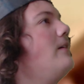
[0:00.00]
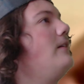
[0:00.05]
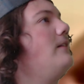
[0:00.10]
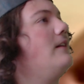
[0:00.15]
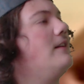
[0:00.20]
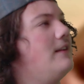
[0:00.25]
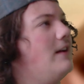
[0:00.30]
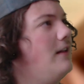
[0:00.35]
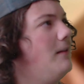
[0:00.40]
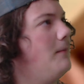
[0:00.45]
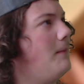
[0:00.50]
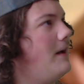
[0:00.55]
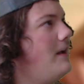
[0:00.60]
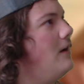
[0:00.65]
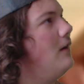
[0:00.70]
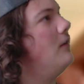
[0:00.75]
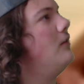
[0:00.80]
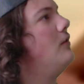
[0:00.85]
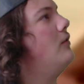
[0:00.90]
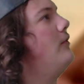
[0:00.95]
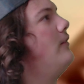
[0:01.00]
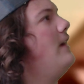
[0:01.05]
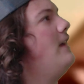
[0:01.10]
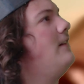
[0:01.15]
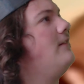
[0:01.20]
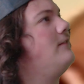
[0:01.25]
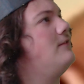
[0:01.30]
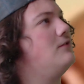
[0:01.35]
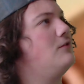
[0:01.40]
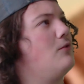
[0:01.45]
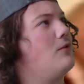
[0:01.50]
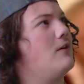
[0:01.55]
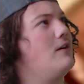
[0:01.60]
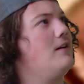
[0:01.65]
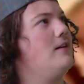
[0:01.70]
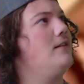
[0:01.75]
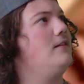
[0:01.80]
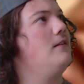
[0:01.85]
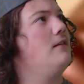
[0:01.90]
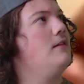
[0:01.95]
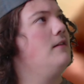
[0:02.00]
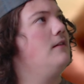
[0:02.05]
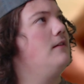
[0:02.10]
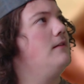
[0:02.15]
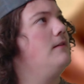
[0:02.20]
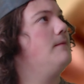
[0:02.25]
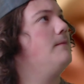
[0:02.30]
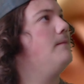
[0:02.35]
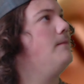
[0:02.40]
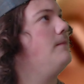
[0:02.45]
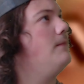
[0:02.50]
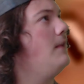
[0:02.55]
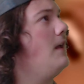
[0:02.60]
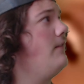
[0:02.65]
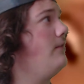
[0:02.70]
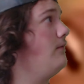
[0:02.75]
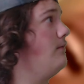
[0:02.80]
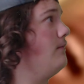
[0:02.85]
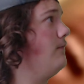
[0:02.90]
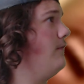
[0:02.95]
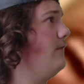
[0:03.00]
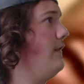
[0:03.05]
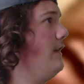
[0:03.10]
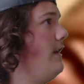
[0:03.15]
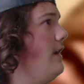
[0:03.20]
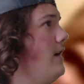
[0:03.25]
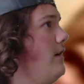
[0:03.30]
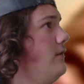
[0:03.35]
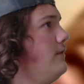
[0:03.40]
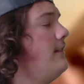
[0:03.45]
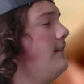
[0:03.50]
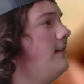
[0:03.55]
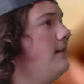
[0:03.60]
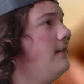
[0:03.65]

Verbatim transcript: than tell my own creative stories and videos?